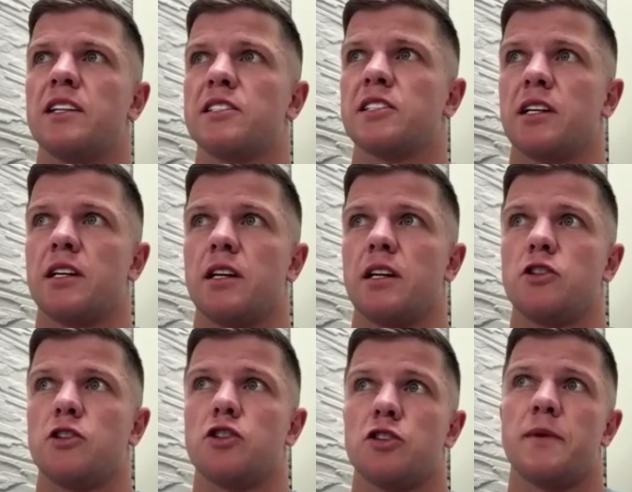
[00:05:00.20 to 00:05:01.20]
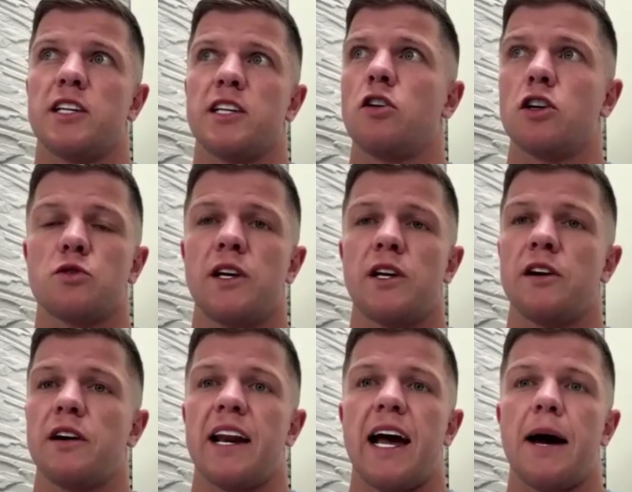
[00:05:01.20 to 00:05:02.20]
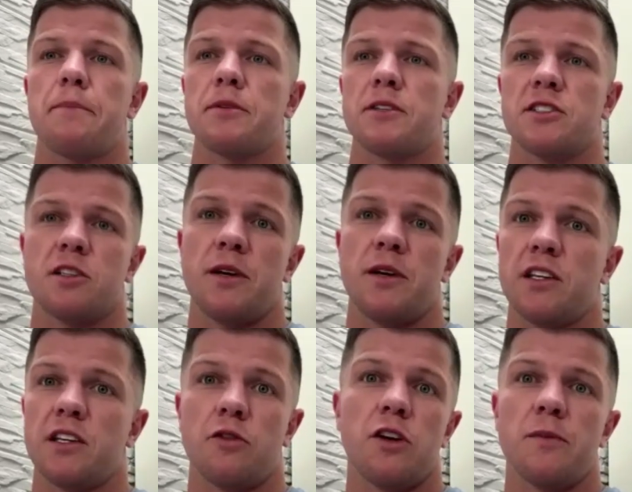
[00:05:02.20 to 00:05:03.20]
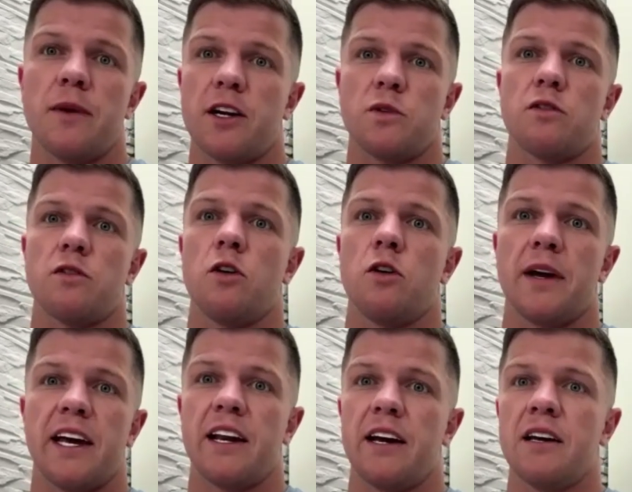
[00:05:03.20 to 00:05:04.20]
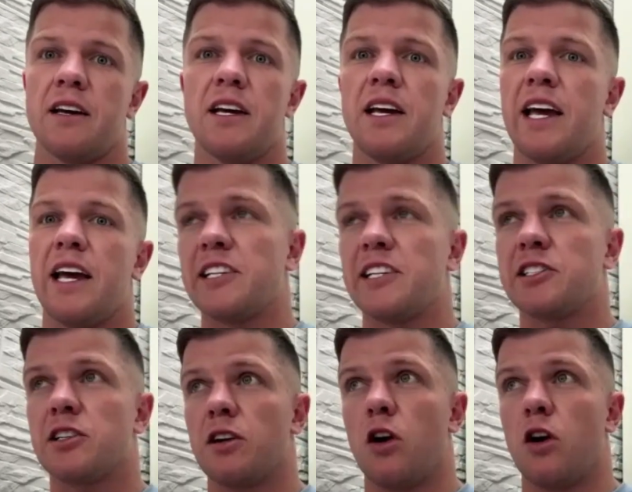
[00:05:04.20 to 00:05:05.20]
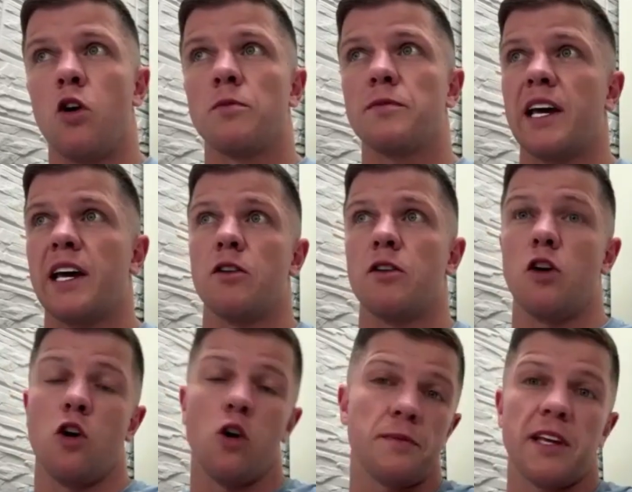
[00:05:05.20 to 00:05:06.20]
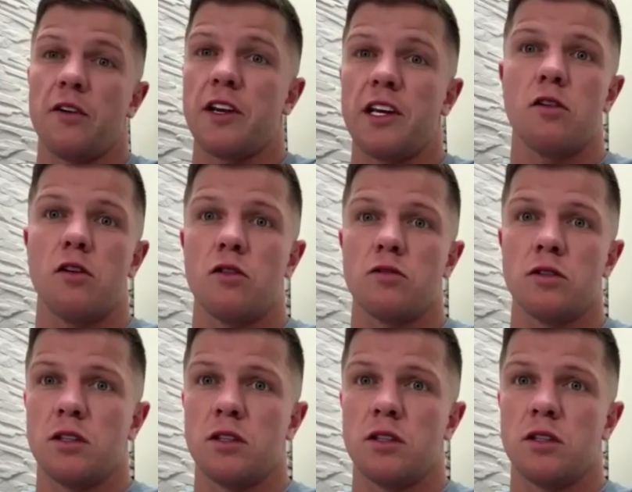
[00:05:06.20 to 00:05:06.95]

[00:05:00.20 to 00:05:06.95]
and it just makes it all the sweeter that it happens to be the rematch with Tyrone McKenna, his hometown hero.